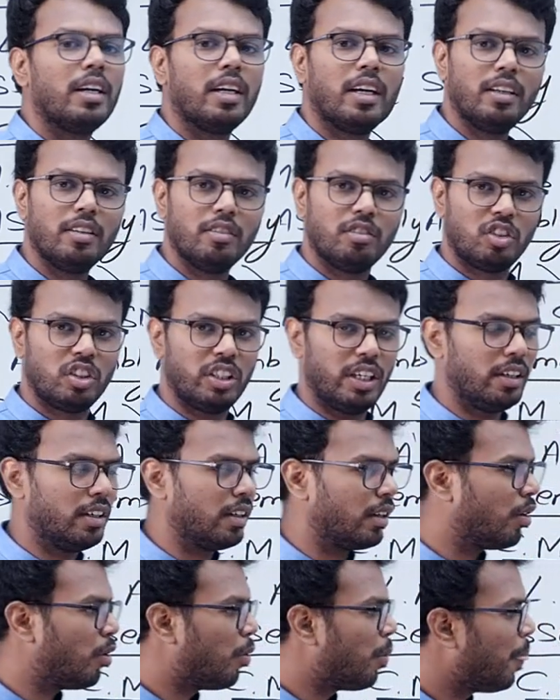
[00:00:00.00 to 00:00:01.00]
under
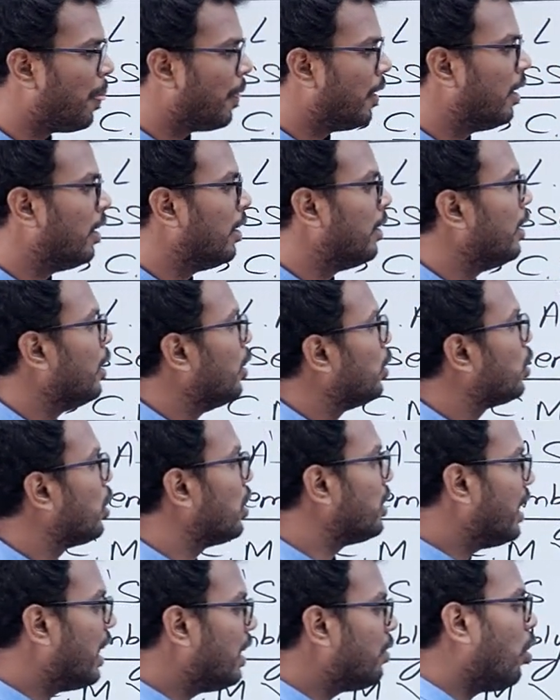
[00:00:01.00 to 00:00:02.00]
center.
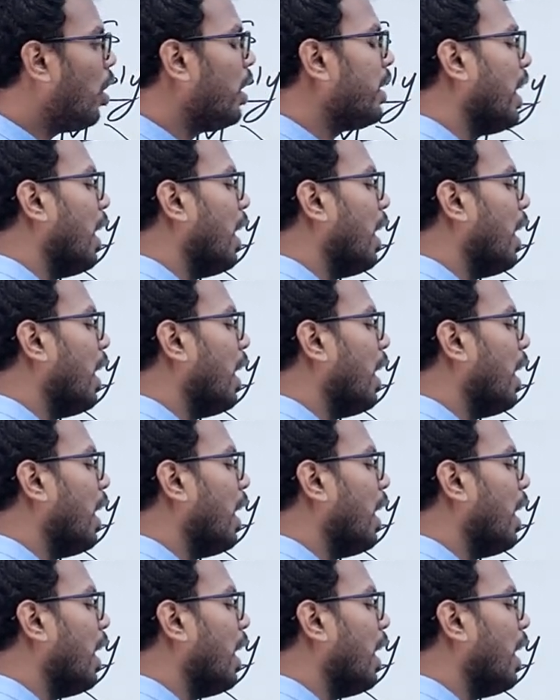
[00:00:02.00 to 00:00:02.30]
So then what